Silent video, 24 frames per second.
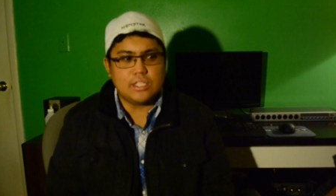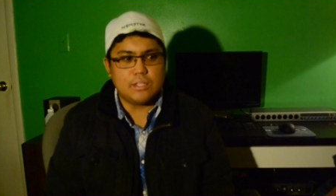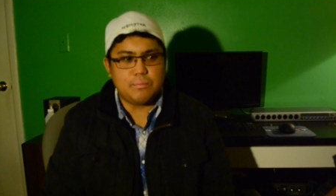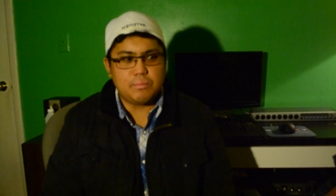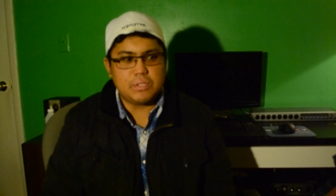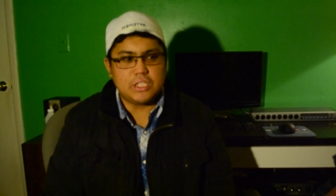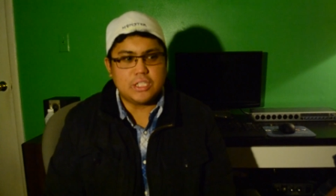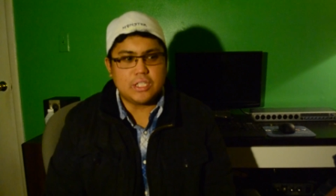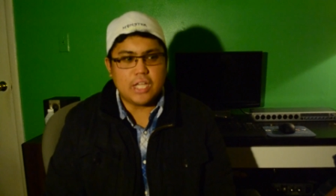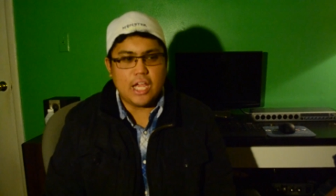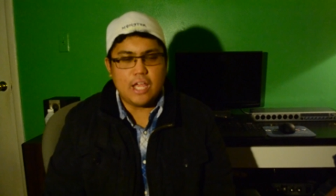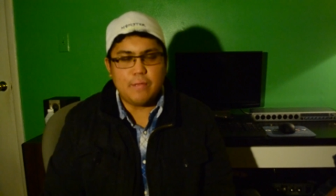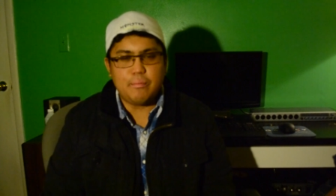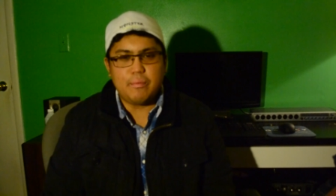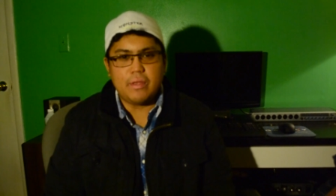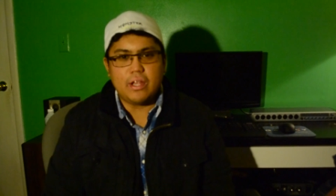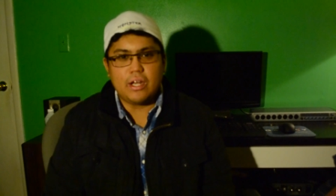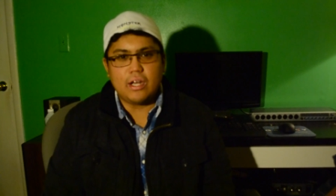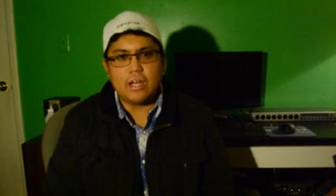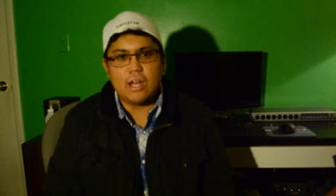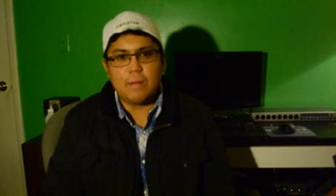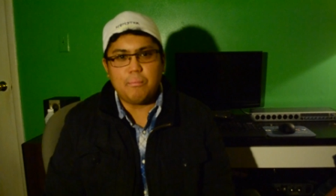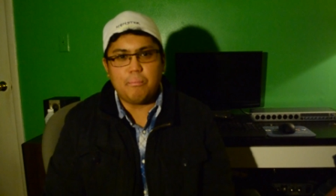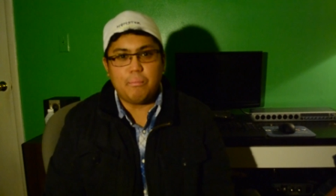
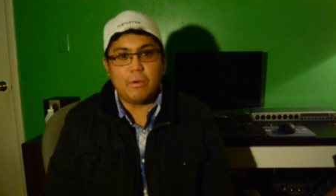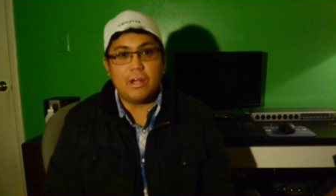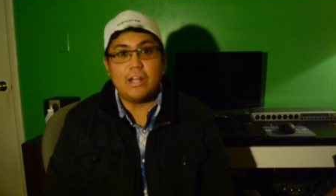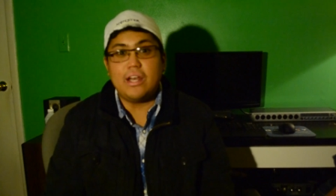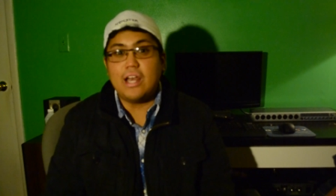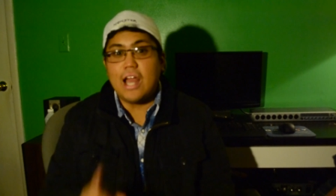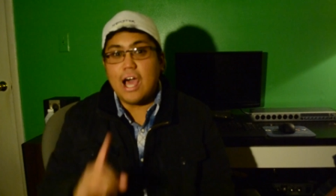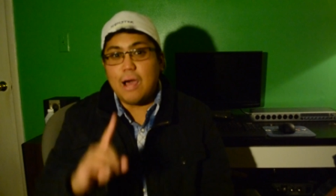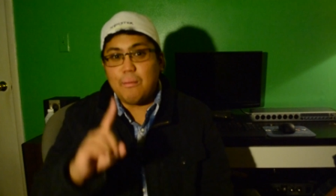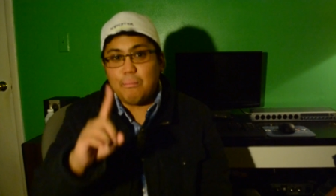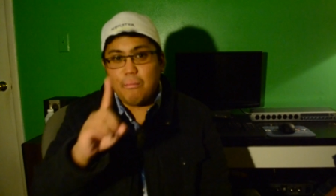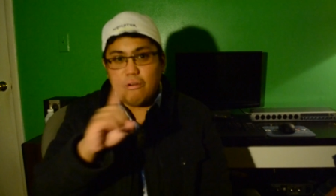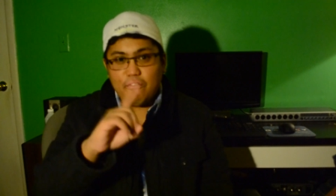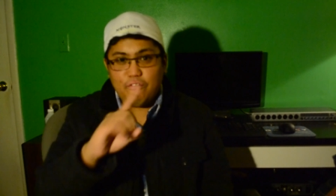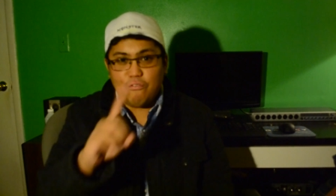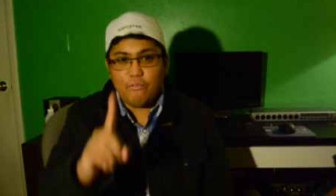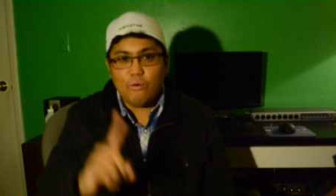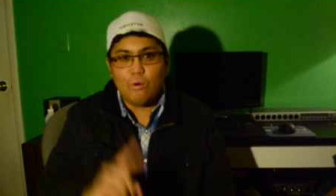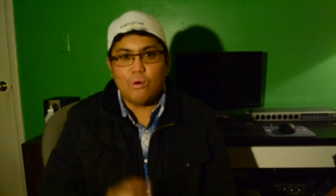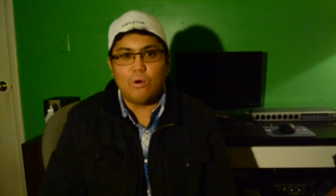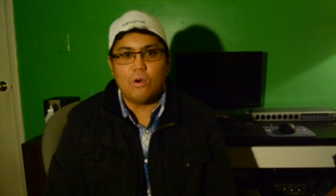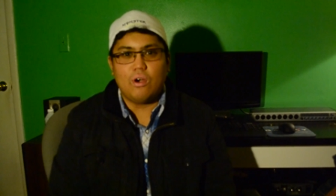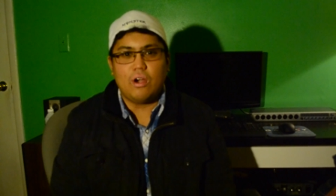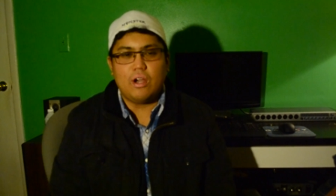escaping, but not
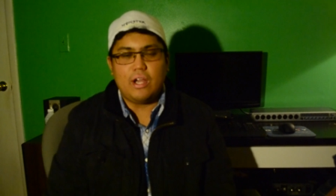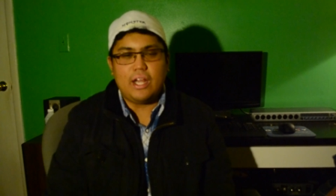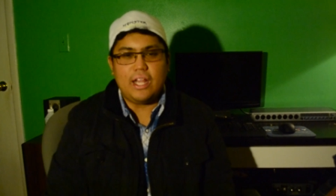before